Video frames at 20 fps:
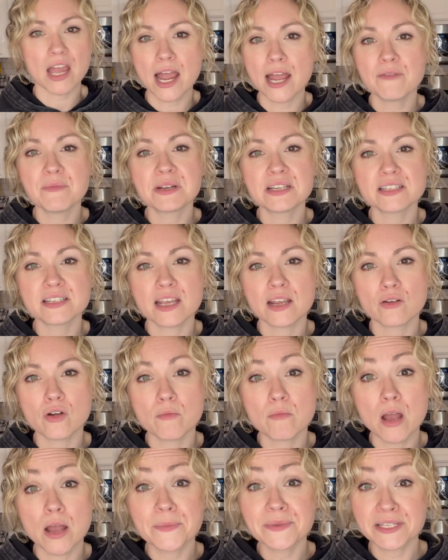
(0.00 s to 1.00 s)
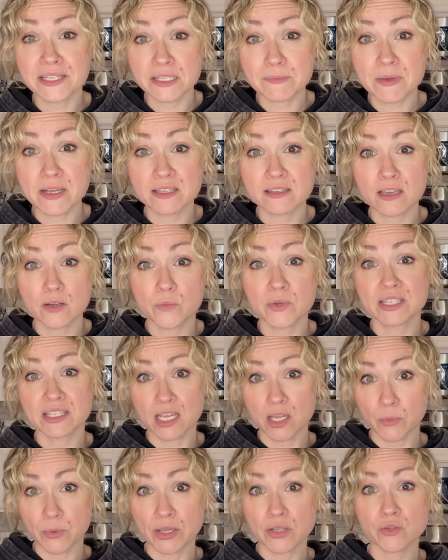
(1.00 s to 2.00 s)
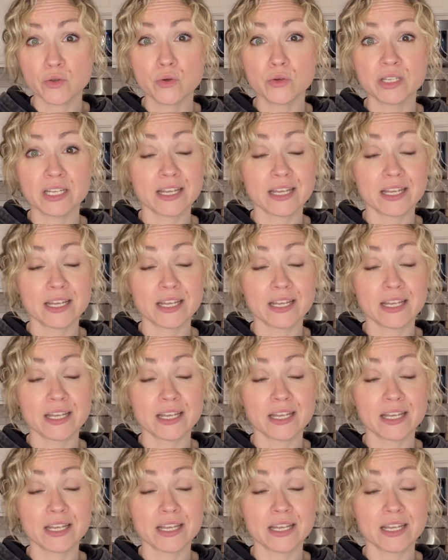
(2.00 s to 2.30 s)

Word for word: I've been a stay at home mom since my son was eight weeks old.